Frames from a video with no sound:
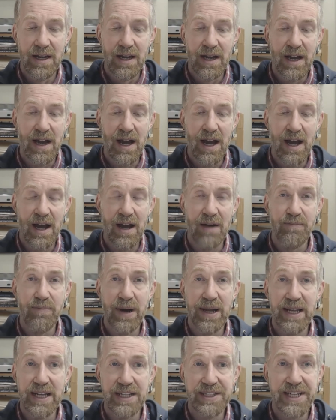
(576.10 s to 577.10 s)

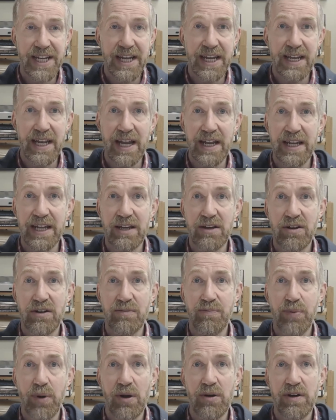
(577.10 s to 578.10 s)
But he did, and he could
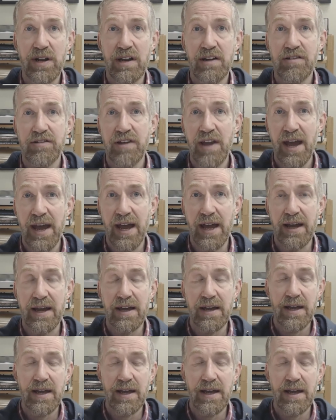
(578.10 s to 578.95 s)
have broken his neck.